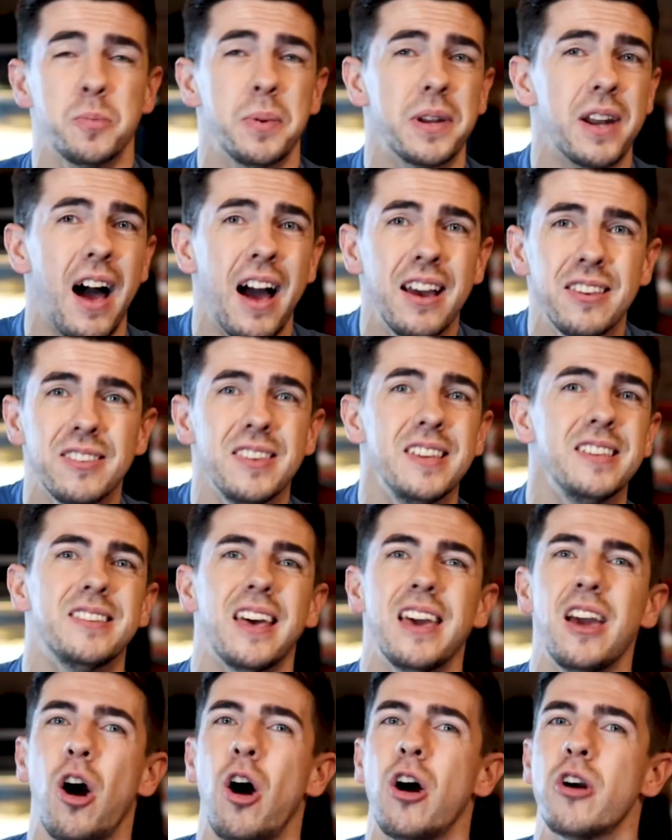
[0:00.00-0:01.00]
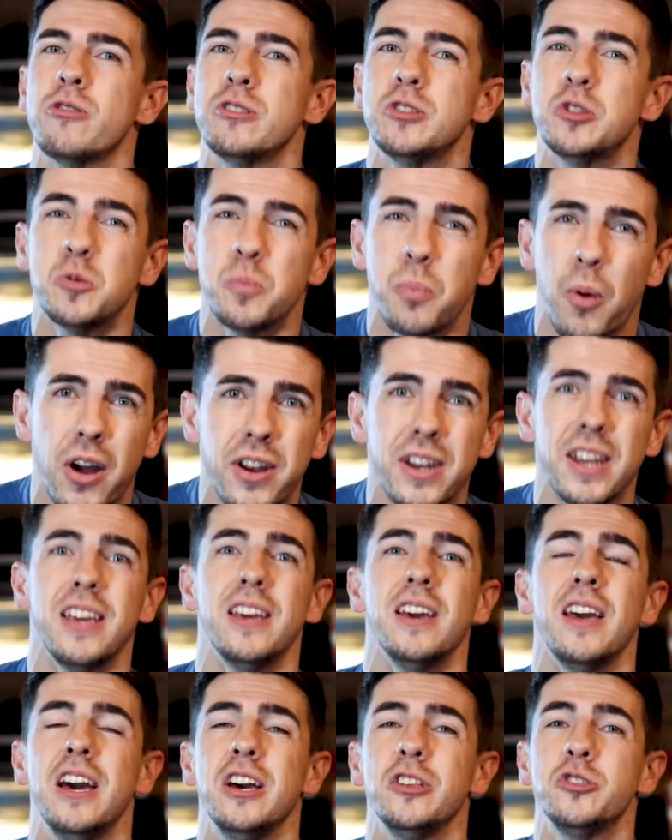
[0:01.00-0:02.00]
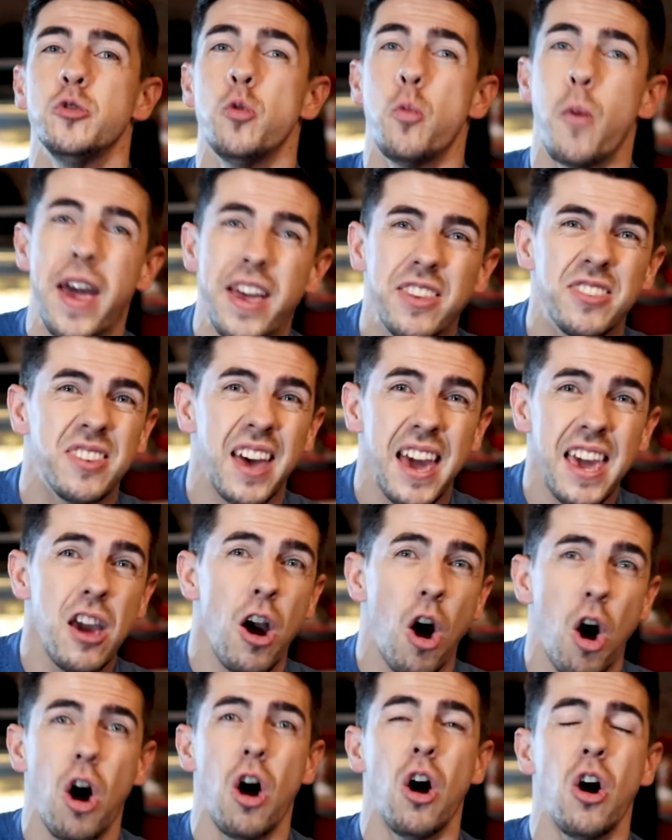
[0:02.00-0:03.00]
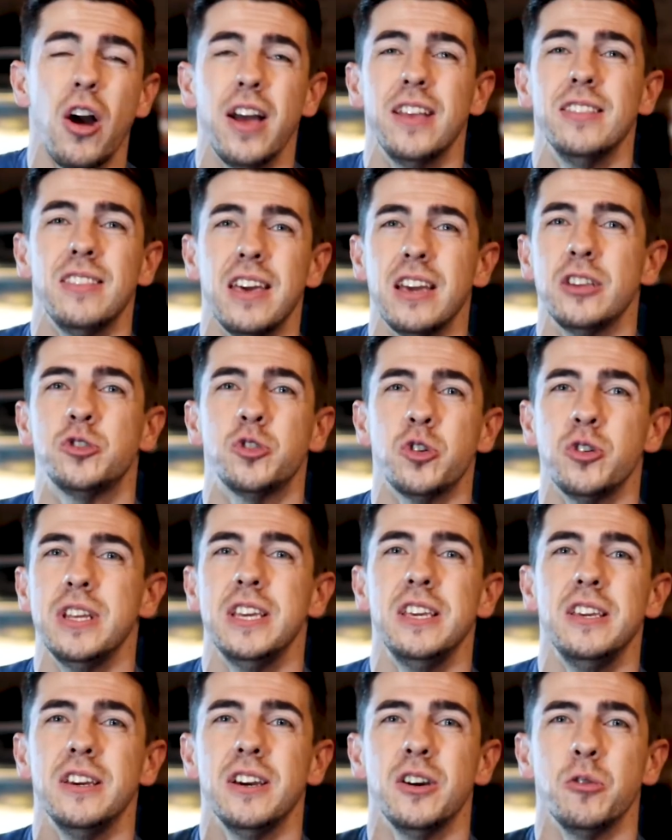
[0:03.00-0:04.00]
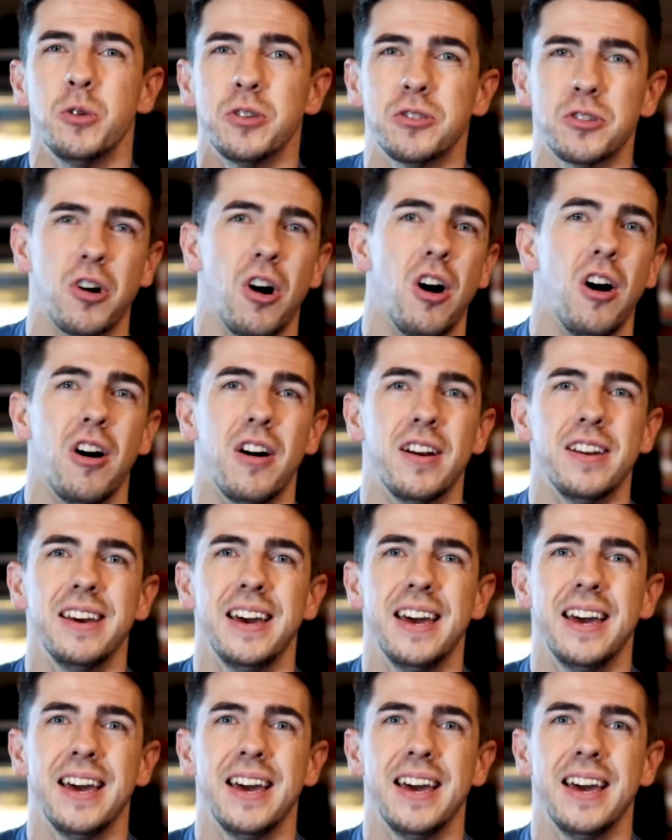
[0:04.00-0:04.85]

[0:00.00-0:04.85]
but I think they are responding to where they are in their journey with God